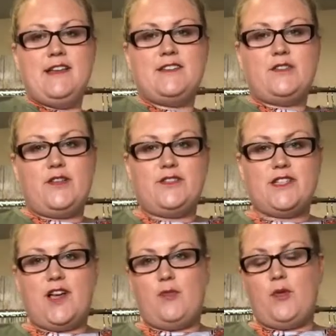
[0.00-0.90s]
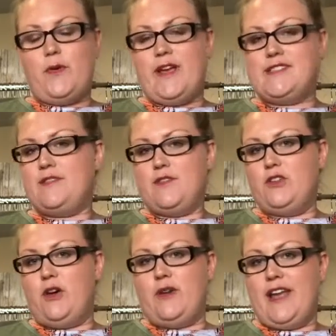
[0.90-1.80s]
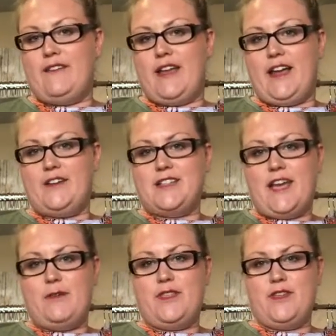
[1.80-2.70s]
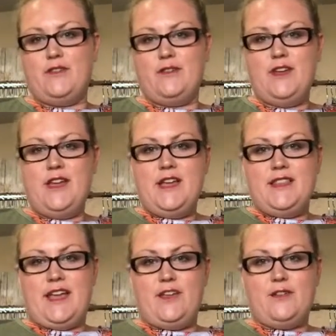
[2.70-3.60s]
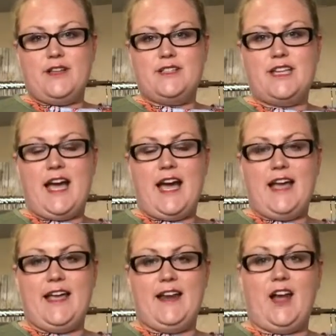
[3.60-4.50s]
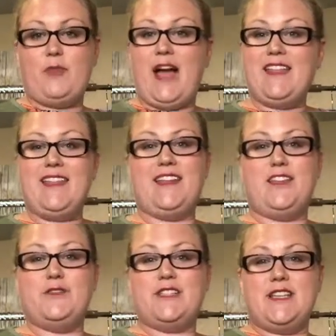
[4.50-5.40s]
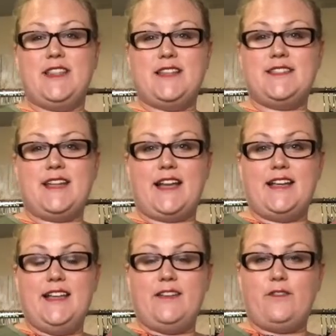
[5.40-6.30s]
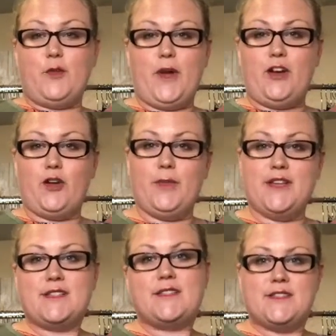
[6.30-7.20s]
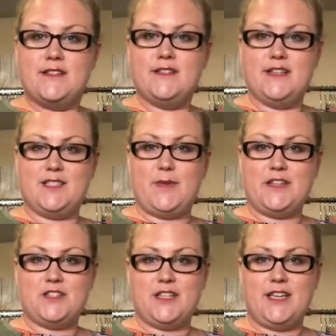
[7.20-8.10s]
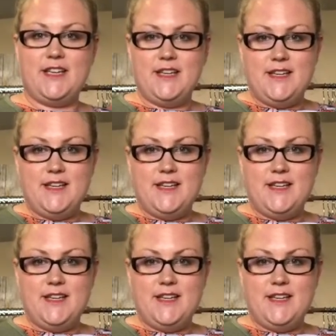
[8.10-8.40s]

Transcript: So there's a couple ways if you don't have a hair tie with you that you can tie it up. I like using this technique for my Irmas especially.